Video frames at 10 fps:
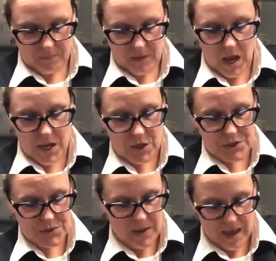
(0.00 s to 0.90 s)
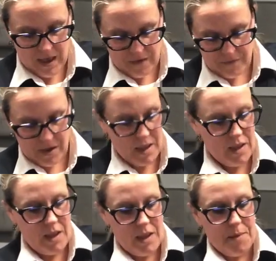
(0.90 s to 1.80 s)
I also have
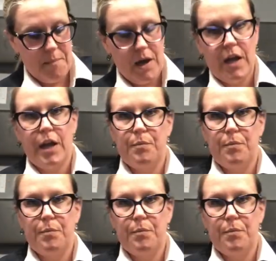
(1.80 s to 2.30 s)
my